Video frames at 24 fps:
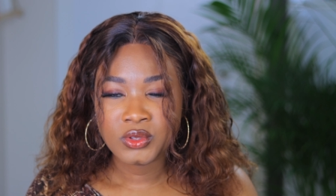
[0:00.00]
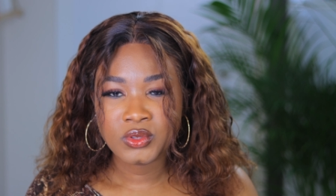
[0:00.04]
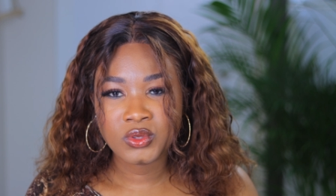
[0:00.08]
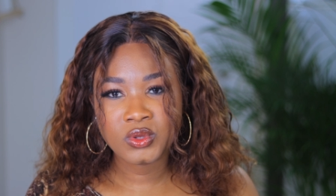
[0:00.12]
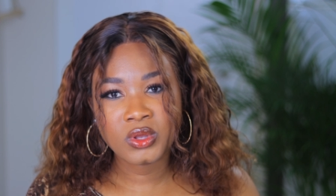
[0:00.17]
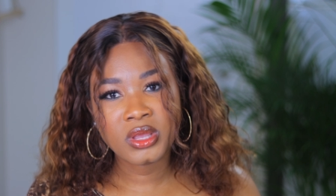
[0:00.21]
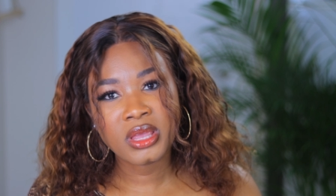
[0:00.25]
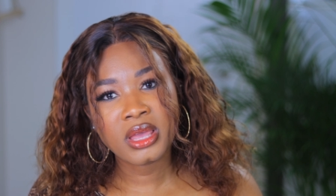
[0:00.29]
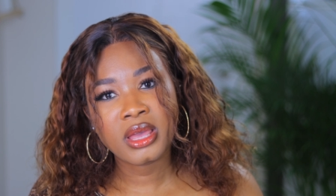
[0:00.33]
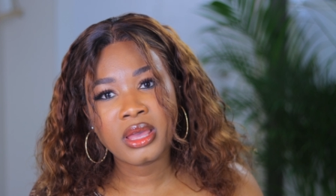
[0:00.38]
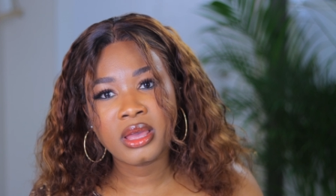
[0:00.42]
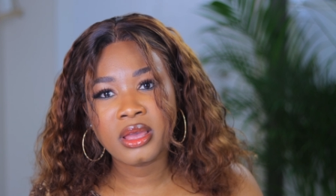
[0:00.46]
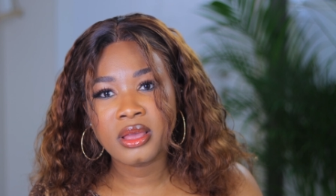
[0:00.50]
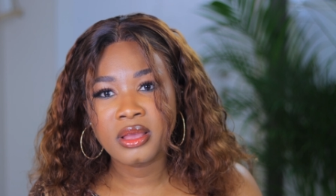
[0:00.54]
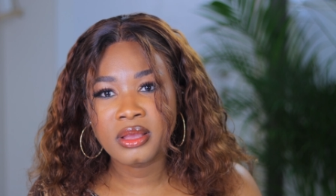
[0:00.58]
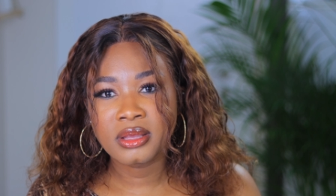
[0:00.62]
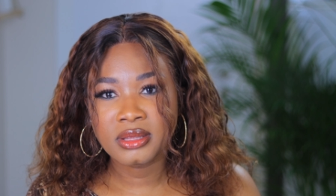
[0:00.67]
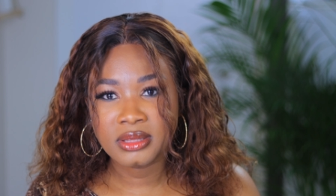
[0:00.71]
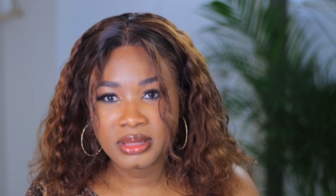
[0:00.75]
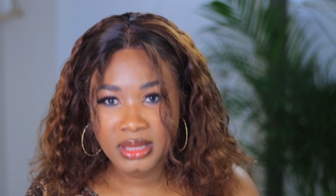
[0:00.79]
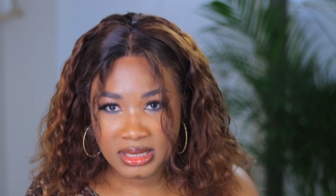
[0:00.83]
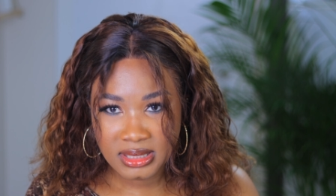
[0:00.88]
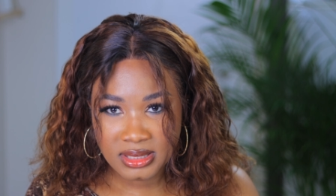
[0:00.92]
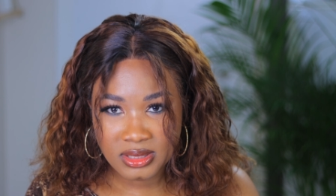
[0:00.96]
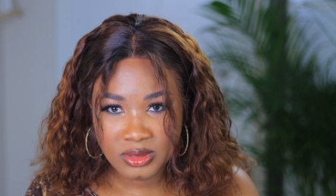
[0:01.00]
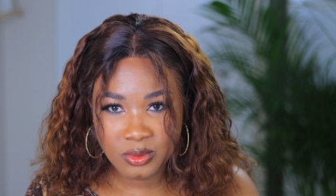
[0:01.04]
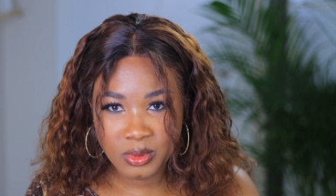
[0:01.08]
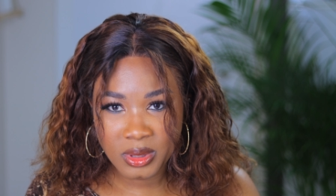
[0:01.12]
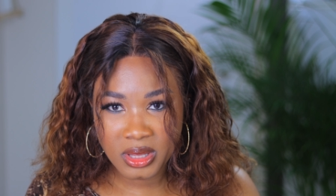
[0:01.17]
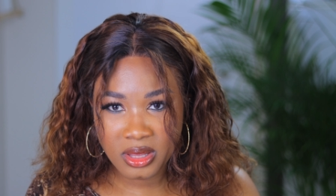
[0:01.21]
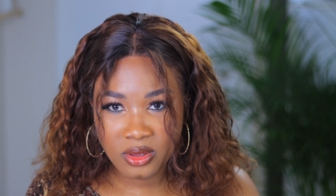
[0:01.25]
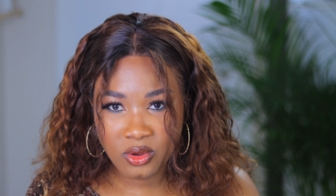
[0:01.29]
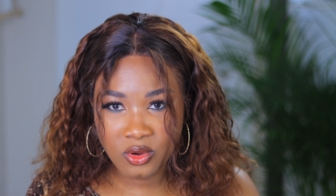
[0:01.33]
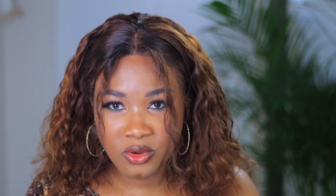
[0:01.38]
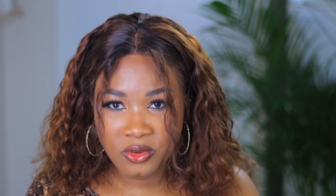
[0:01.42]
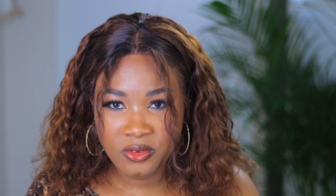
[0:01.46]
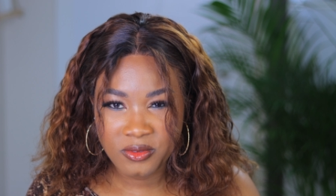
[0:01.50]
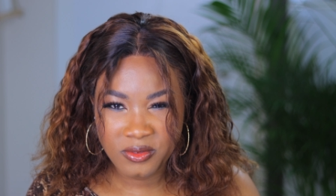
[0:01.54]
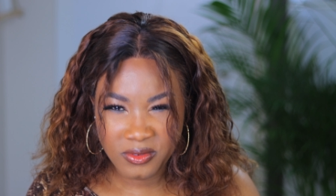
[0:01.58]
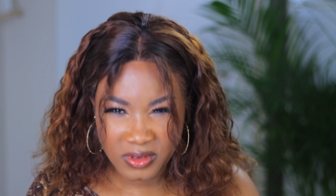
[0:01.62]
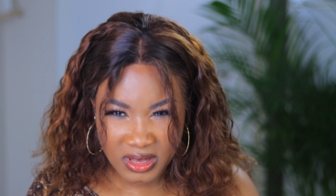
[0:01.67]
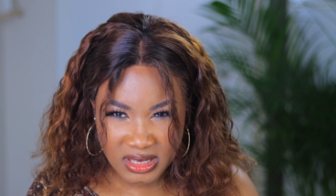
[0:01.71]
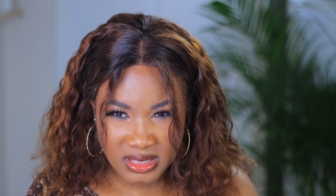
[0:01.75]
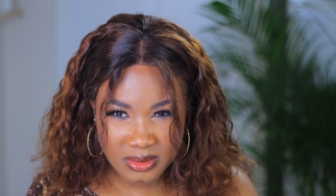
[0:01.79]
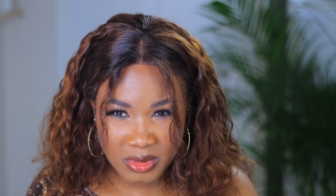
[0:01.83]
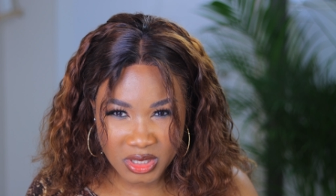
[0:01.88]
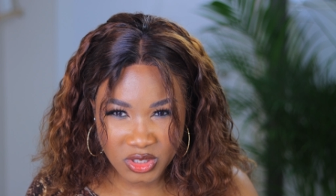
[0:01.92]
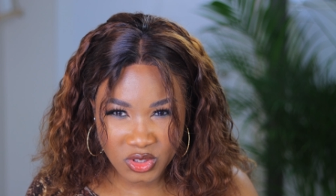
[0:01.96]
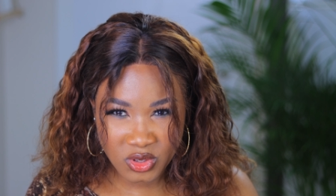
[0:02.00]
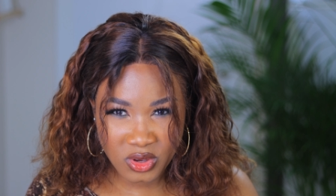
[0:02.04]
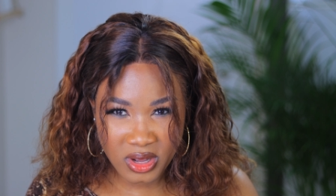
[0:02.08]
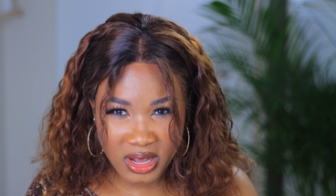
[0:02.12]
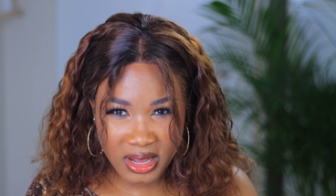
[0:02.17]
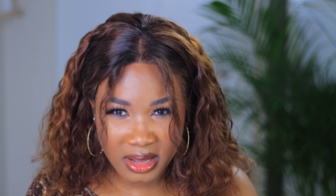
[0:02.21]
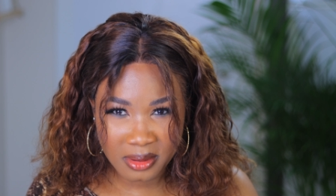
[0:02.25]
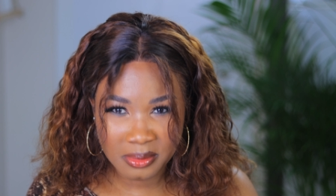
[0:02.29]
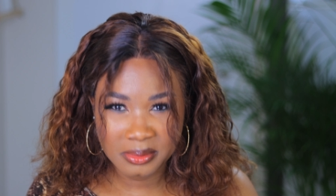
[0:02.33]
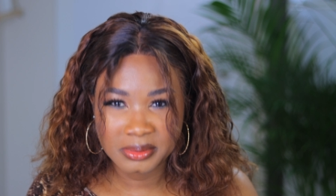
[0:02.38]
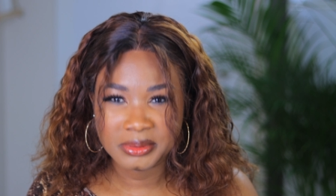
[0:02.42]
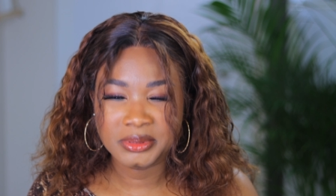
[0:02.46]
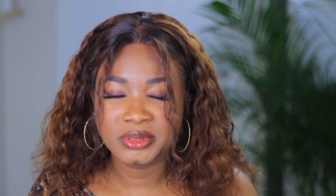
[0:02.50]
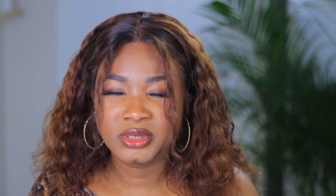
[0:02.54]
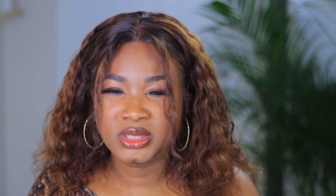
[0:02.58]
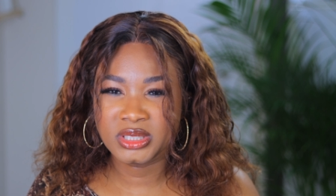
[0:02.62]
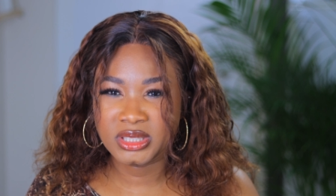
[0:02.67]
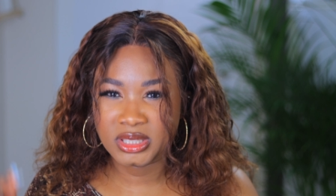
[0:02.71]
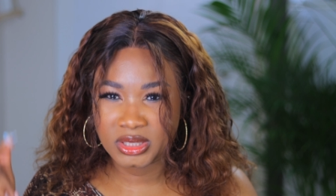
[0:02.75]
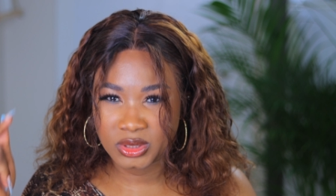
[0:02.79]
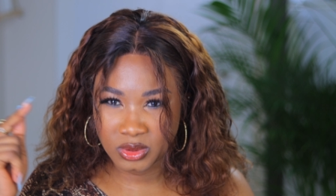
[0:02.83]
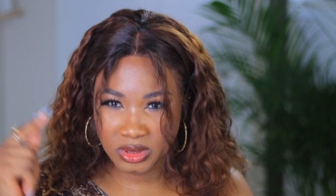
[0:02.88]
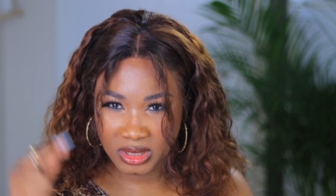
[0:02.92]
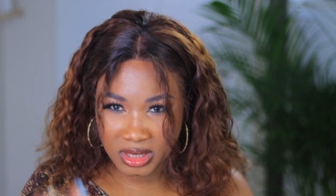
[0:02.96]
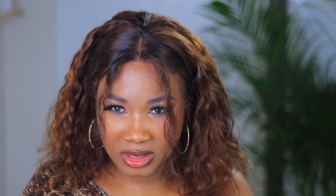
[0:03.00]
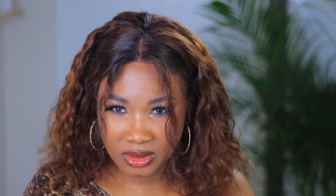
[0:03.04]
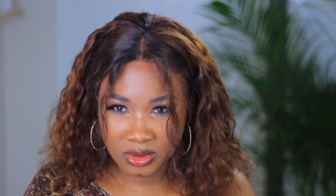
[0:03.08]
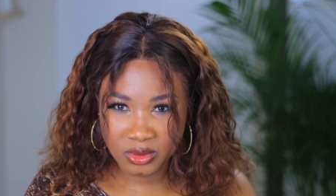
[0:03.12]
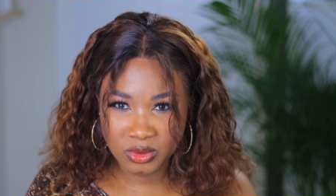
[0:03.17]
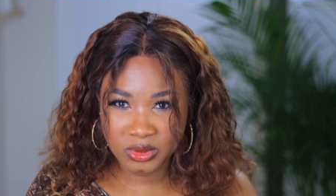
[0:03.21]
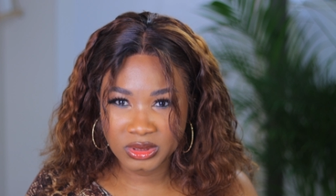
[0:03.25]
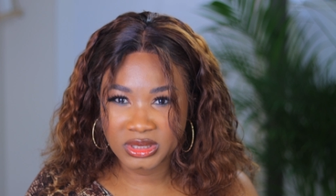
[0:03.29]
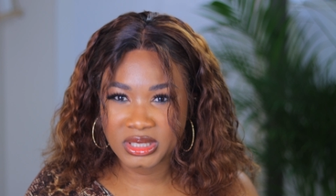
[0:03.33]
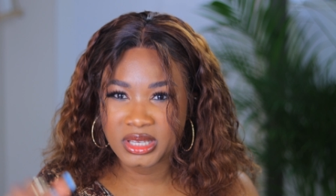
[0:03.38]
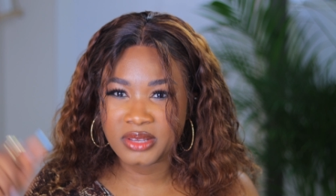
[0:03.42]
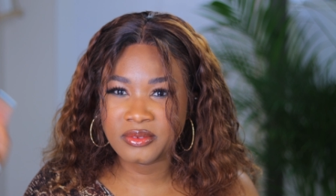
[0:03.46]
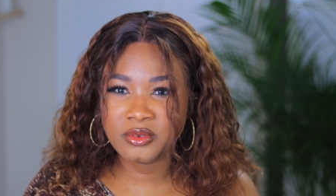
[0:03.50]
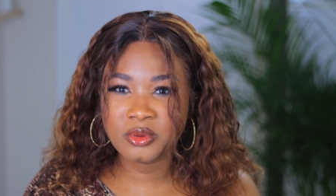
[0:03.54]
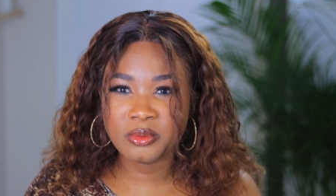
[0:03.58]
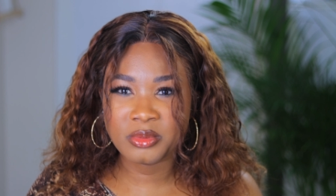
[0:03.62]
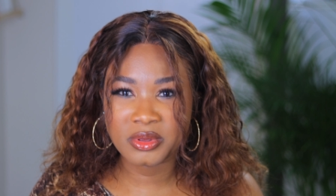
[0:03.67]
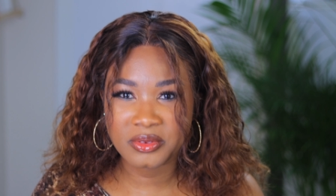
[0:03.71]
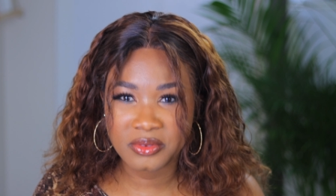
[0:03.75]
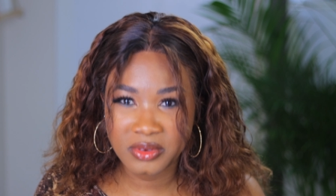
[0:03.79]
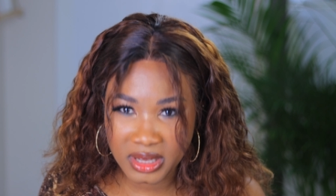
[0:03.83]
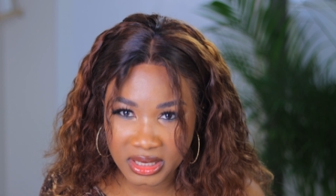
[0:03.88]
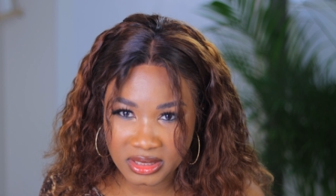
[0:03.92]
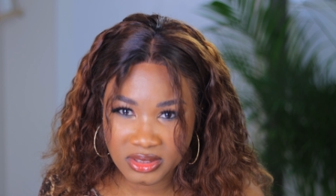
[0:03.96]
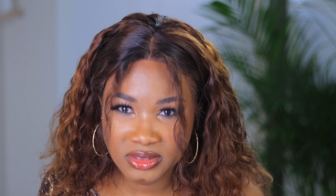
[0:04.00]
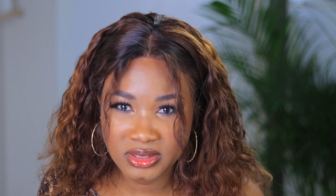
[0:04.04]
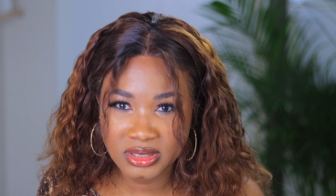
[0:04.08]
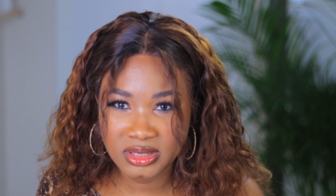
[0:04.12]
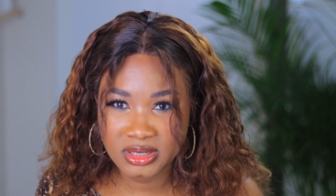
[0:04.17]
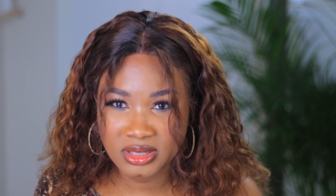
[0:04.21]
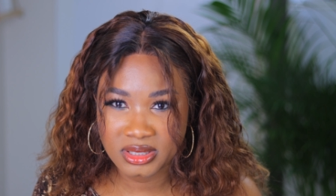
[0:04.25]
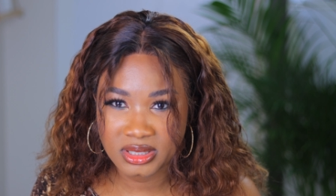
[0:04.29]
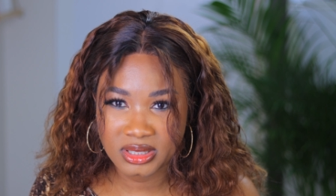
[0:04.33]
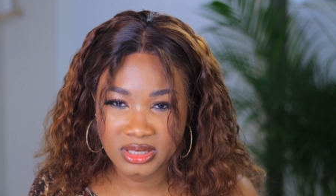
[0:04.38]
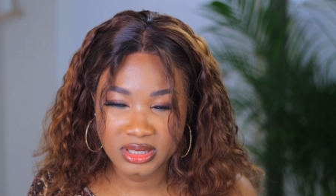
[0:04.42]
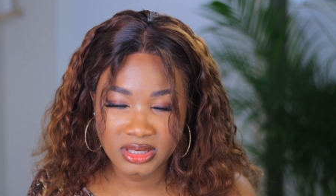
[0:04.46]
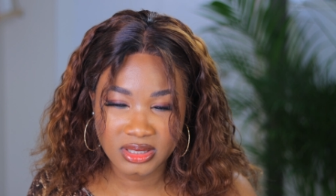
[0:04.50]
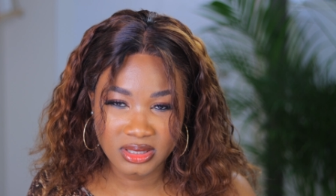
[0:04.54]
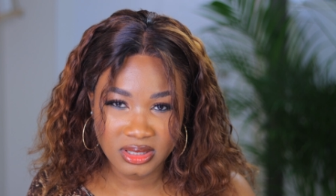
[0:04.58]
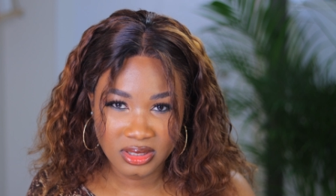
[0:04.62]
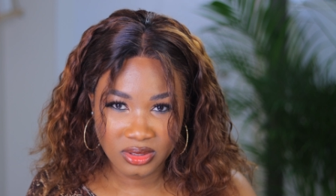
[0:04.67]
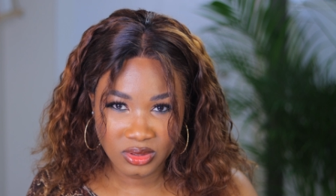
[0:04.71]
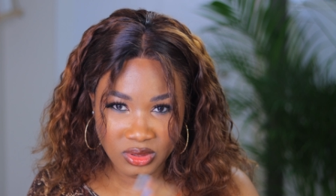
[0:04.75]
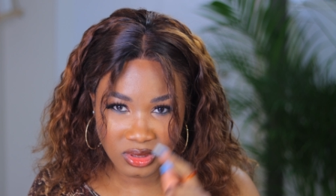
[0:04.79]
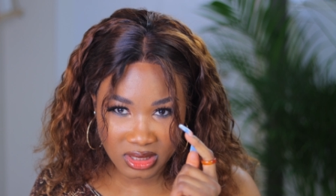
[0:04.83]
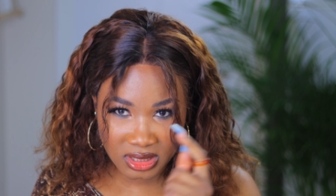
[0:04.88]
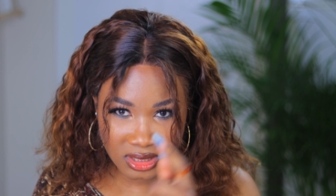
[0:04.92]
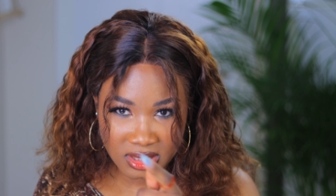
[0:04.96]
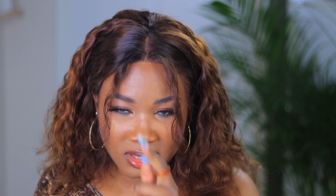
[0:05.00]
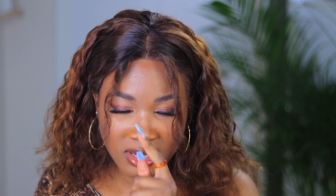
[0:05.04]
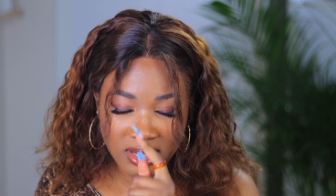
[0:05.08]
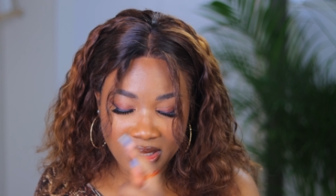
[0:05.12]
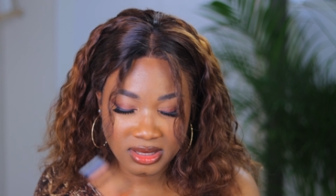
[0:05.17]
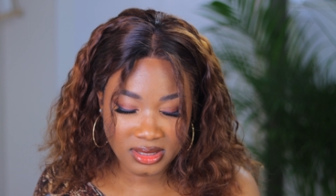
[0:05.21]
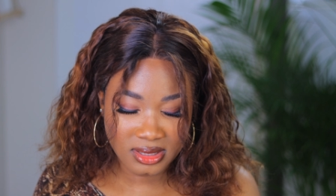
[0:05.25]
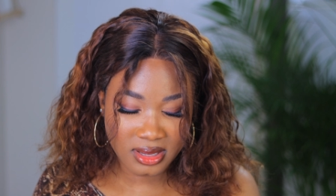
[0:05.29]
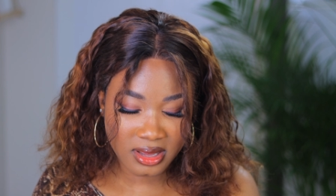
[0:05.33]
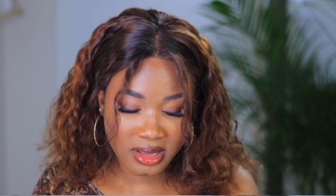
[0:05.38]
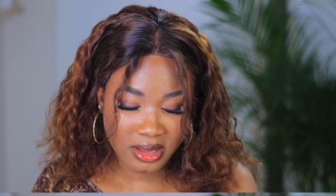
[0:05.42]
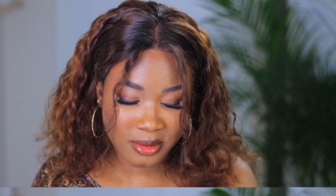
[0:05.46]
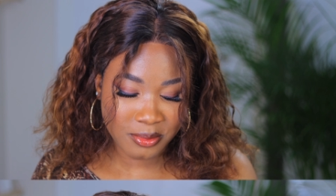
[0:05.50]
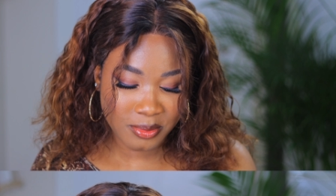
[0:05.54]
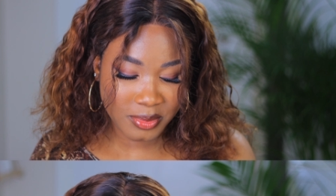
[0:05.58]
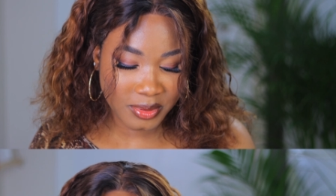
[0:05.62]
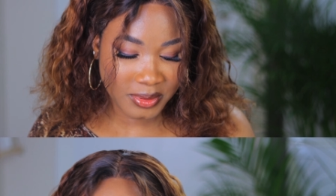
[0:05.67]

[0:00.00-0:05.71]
So yeah, that will be your first major app you need to download. Even before entering Turkey, you need that app.